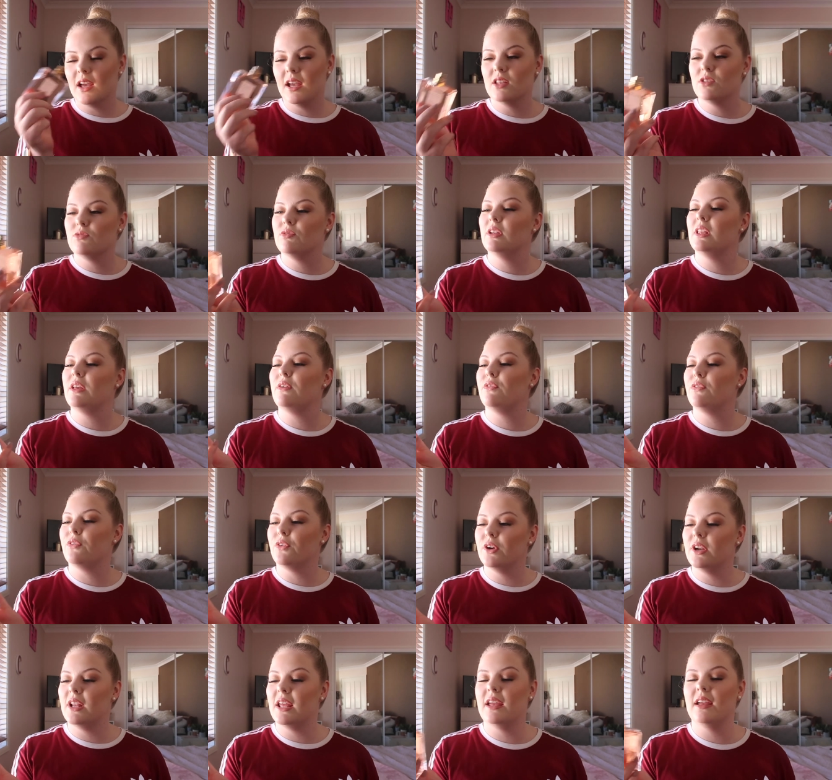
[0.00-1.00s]
it's really
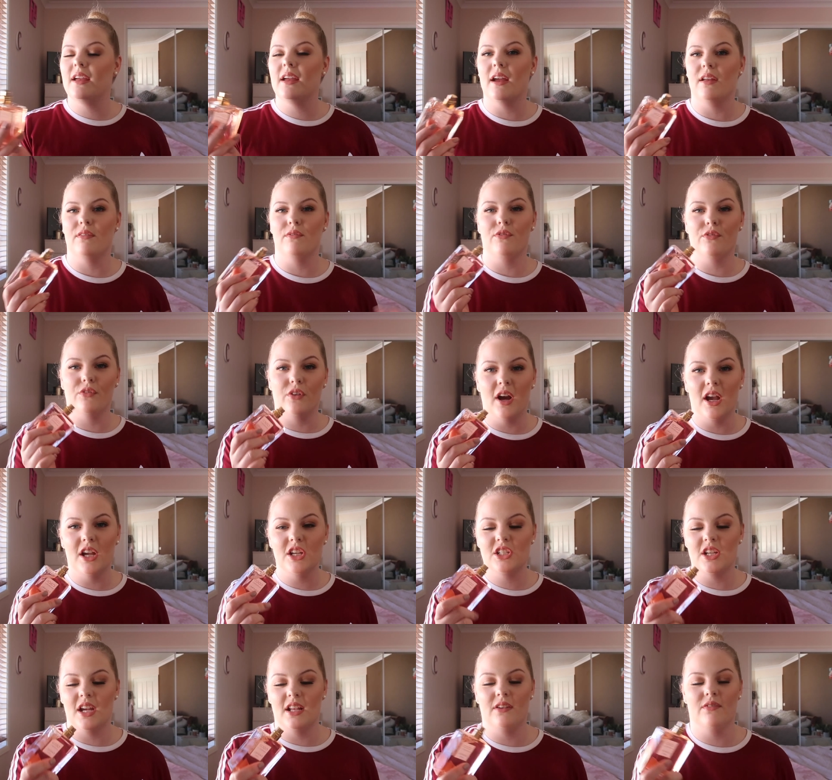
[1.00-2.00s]
fruity and
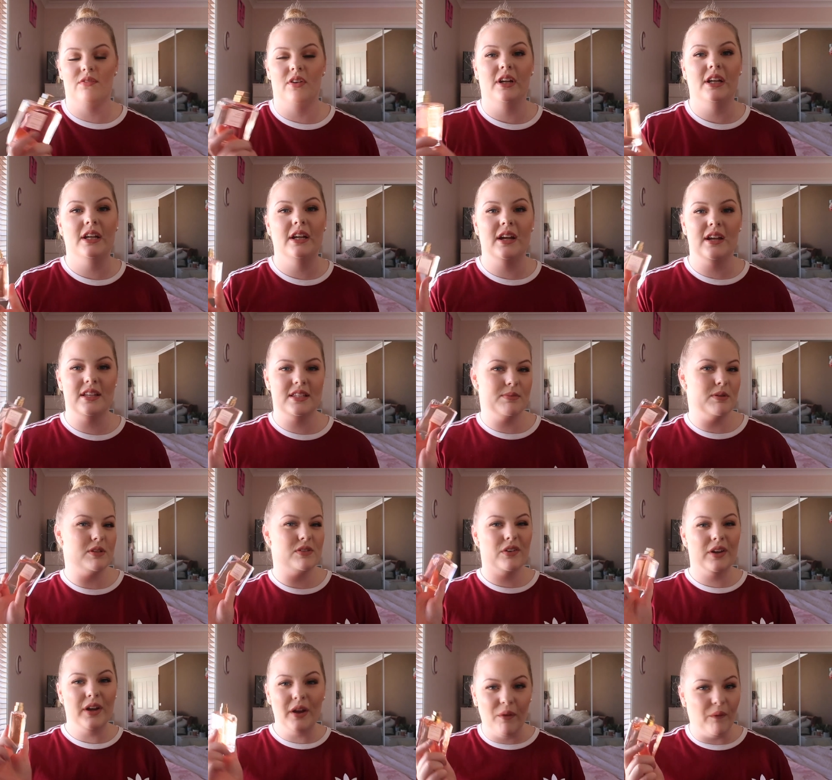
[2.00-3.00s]
fresh and very, it
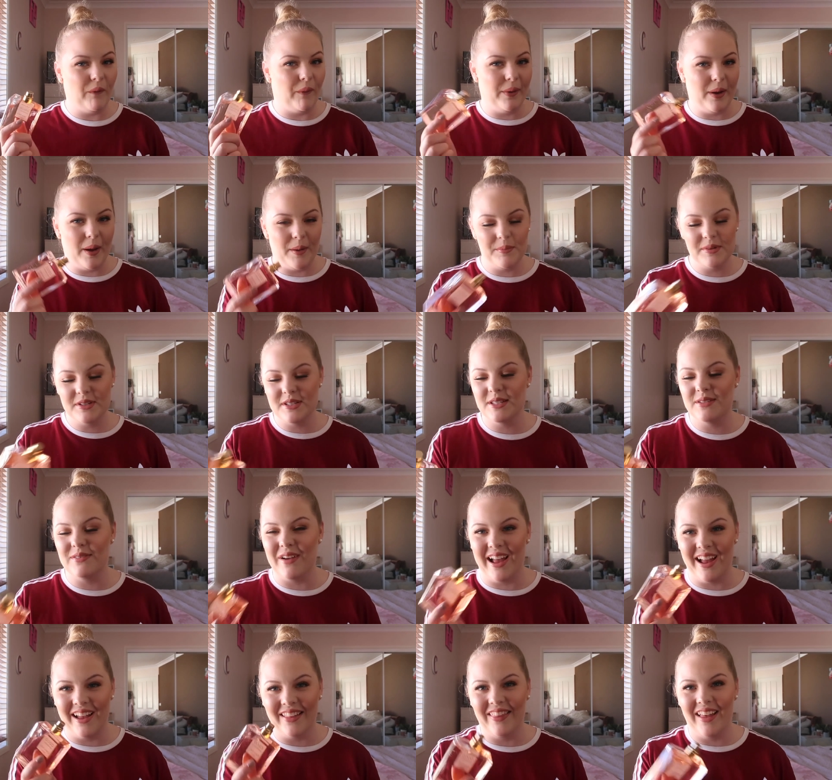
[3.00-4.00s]
smells very grown up, which is
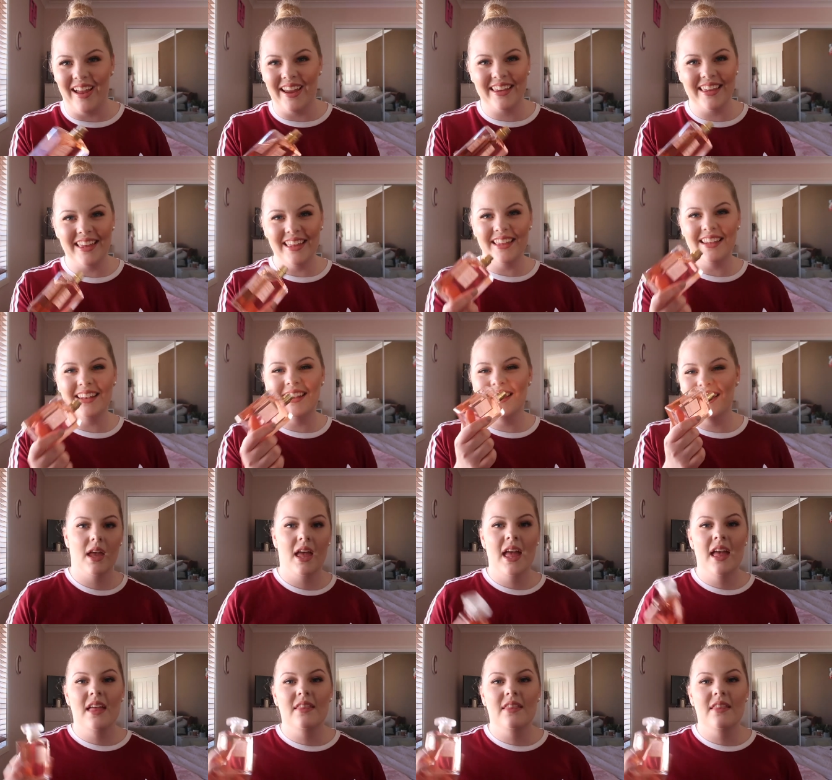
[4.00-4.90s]
why I like it.